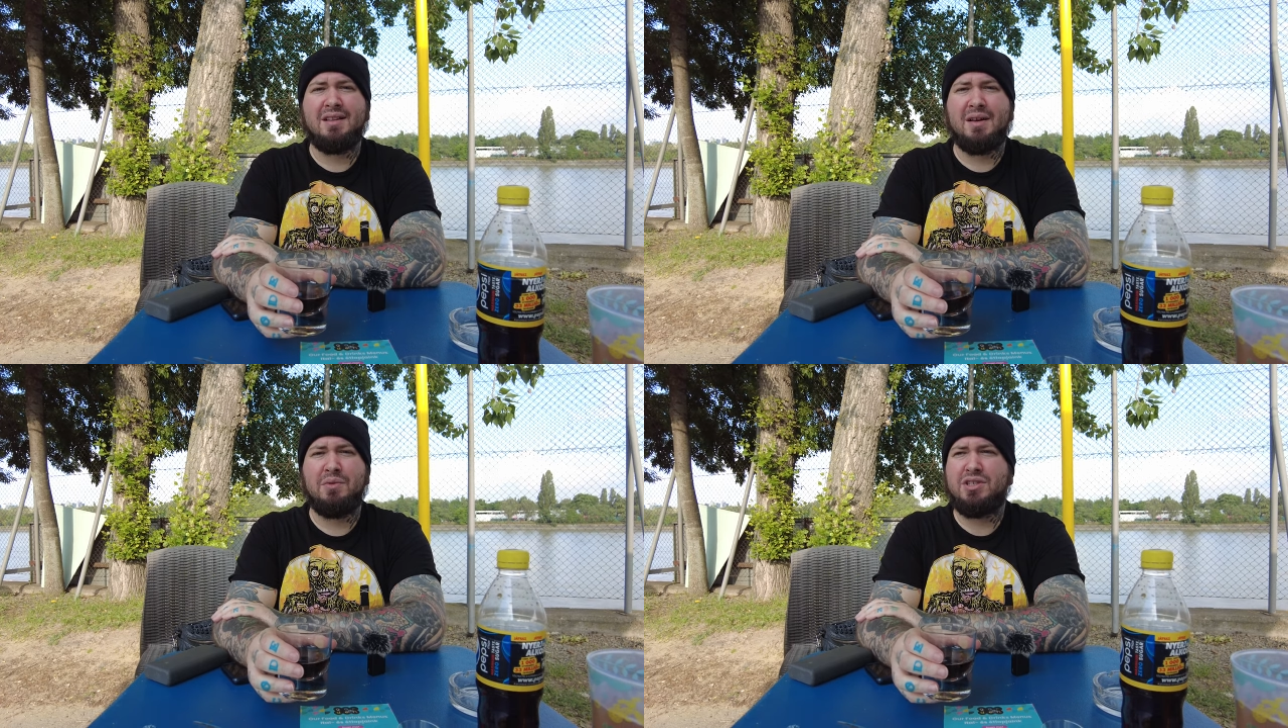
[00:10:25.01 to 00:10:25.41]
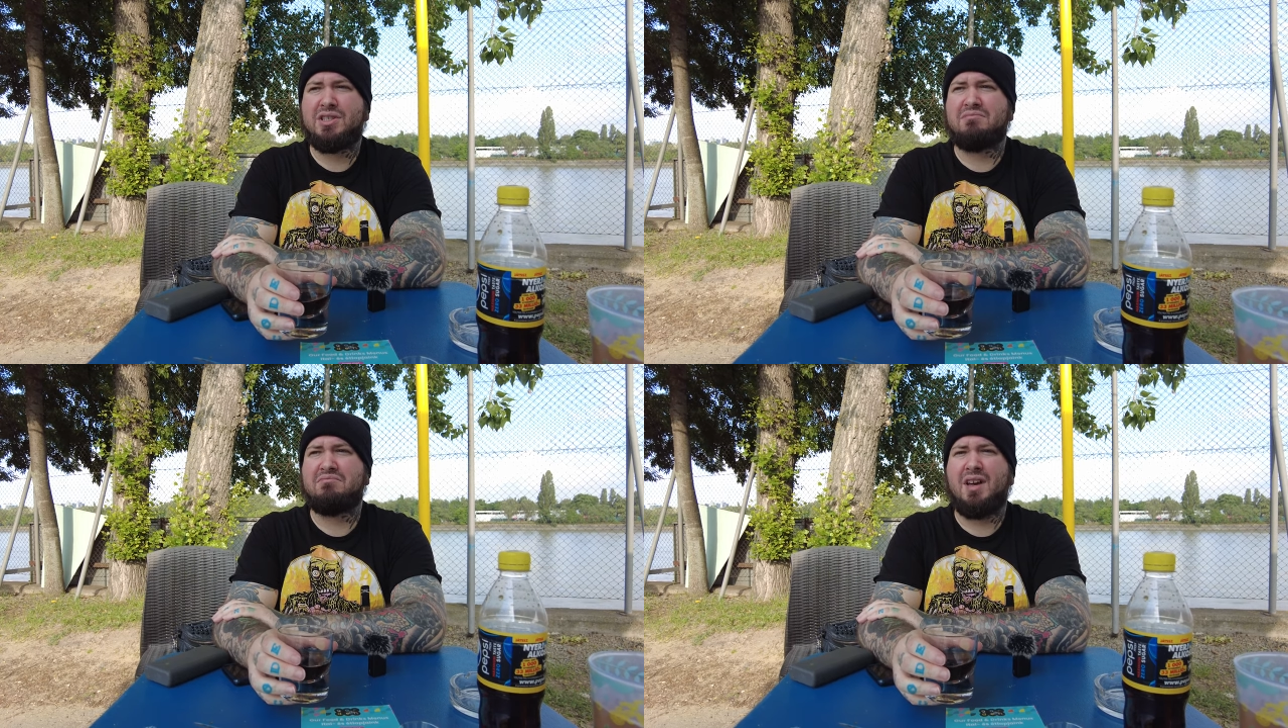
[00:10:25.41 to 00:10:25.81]
Like we just
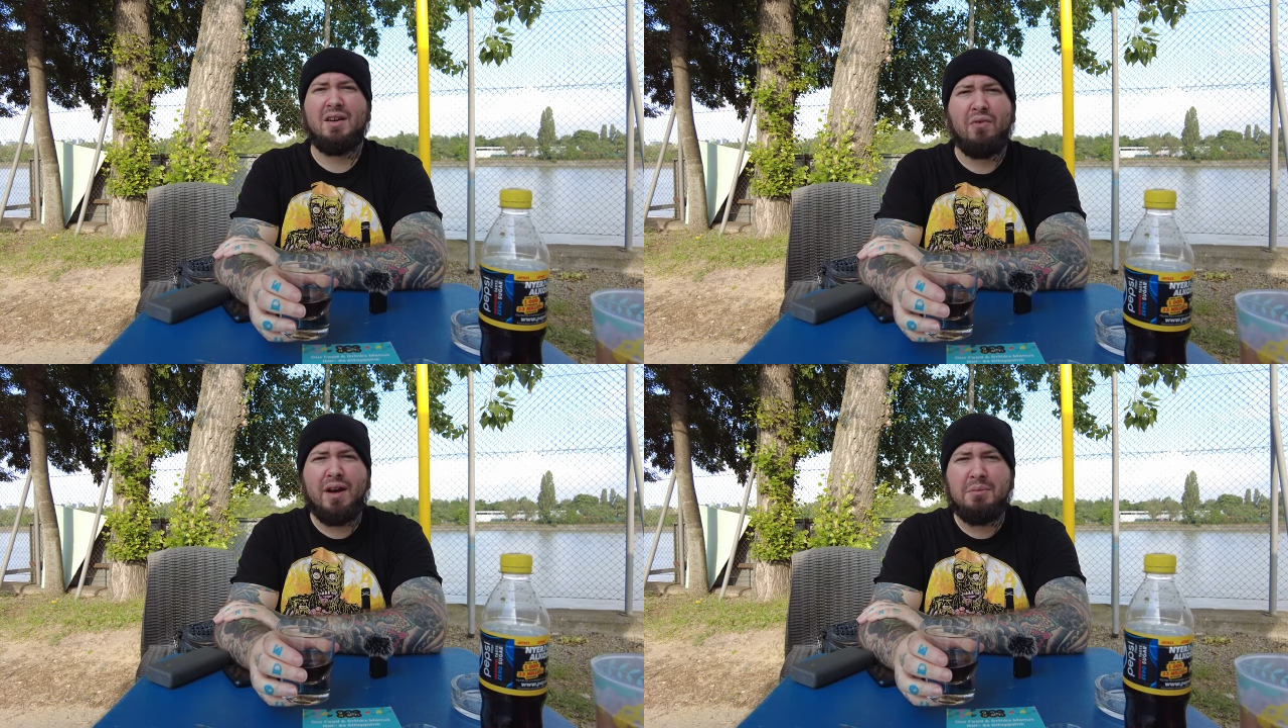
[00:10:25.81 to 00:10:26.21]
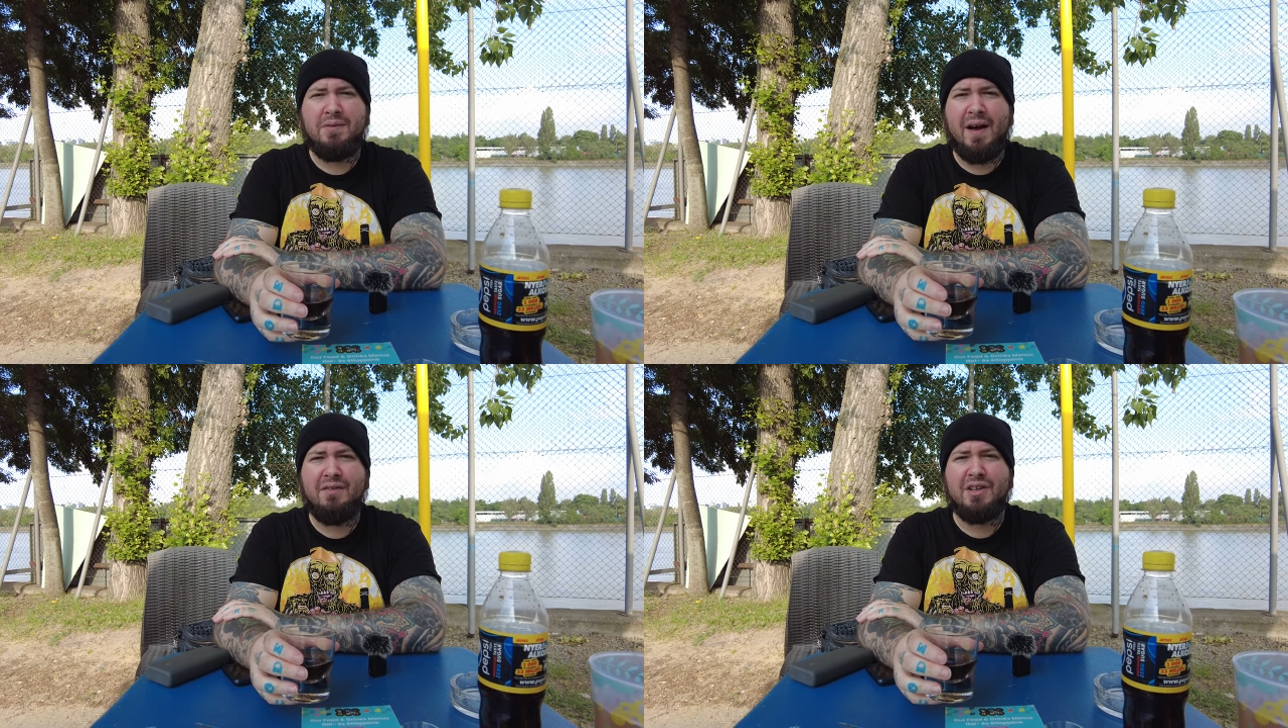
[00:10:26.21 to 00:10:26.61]
kind of randomly
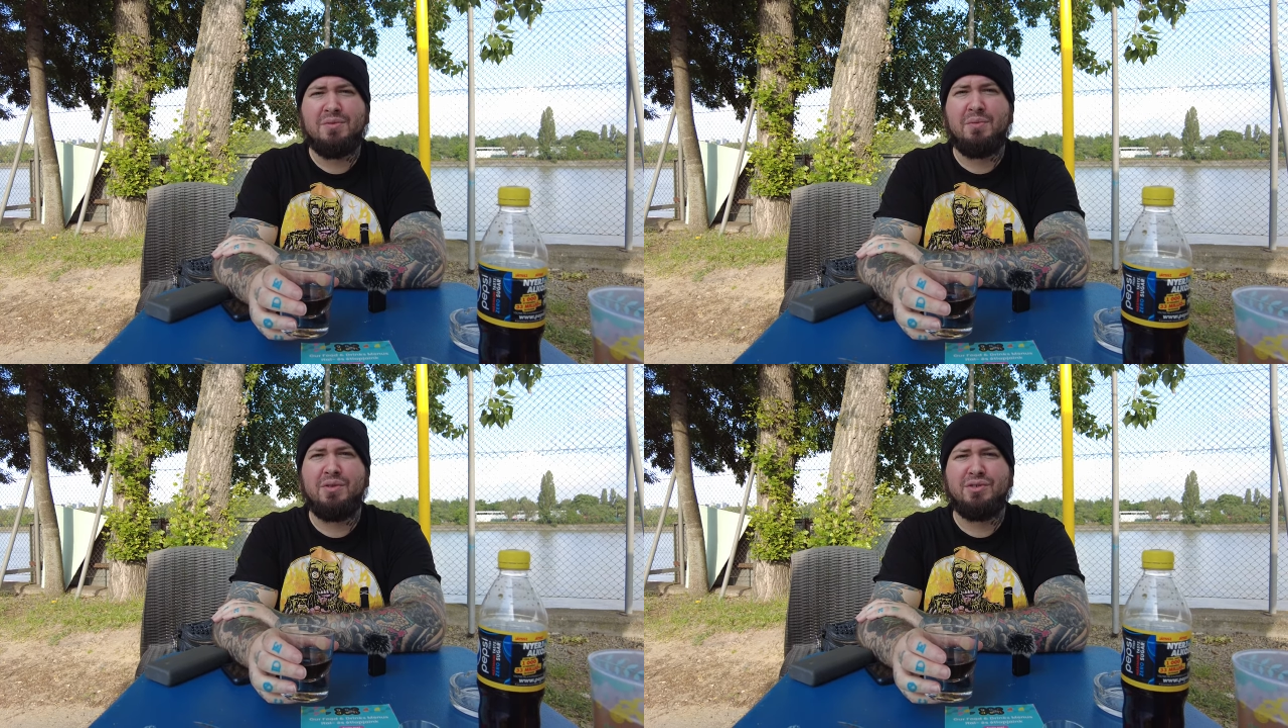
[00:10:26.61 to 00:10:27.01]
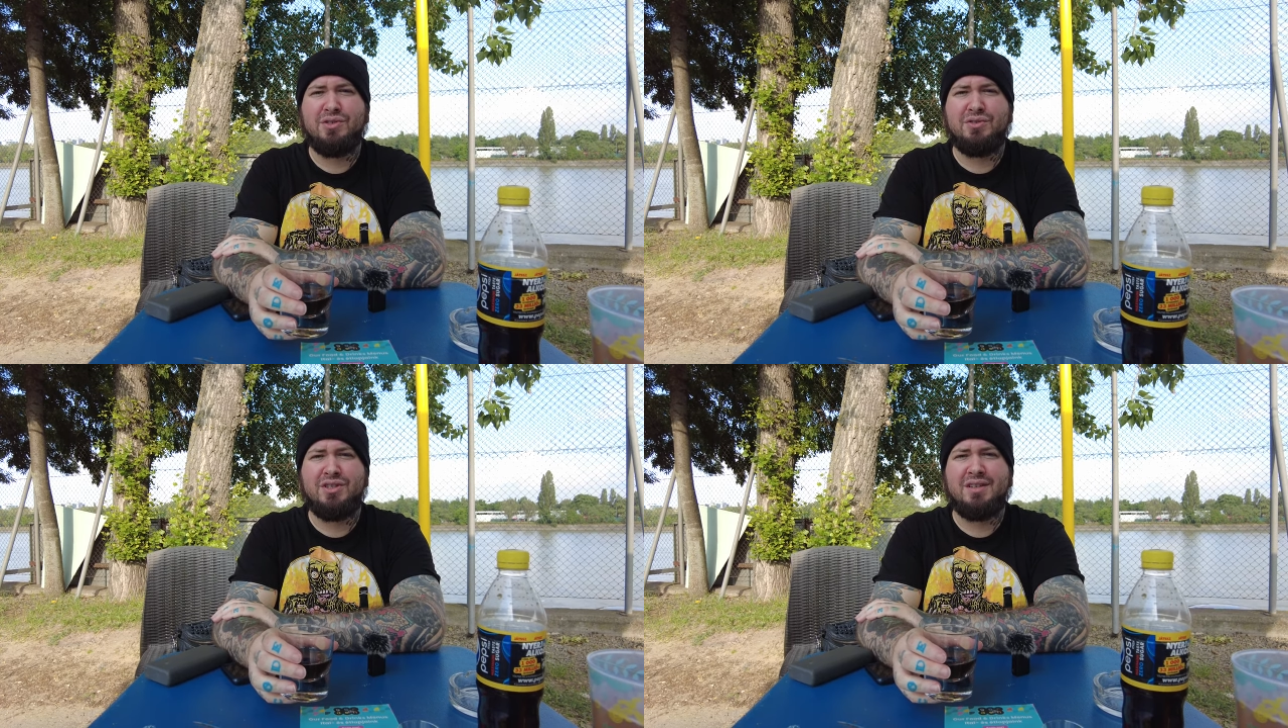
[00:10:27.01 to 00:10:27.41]
found this when we were
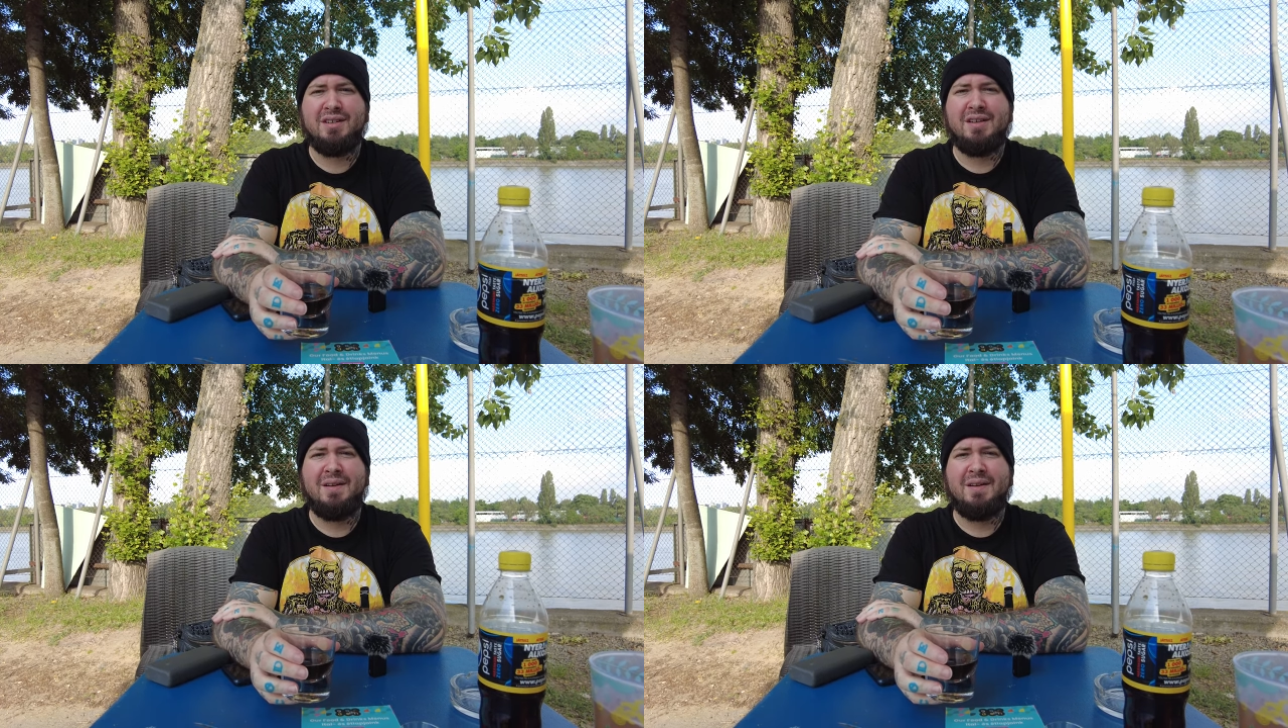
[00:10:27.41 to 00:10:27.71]
searching